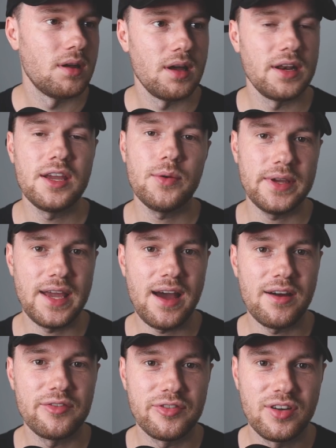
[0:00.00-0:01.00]
And here we
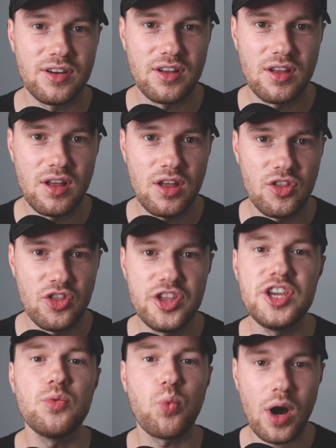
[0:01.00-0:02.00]
have
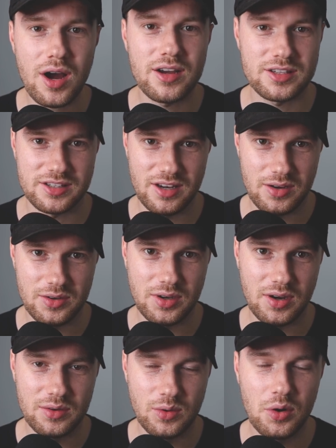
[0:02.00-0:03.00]
the worst
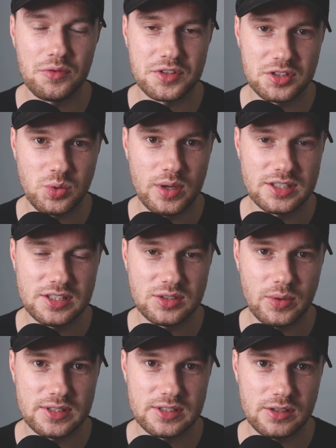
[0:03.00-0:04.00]
logo of the
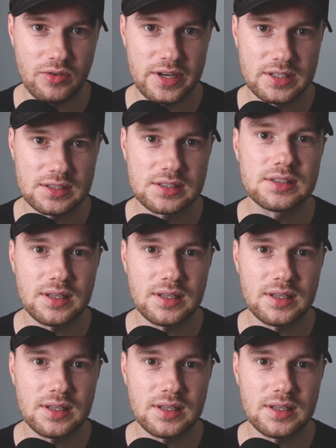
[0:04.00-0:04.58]
2020 grid.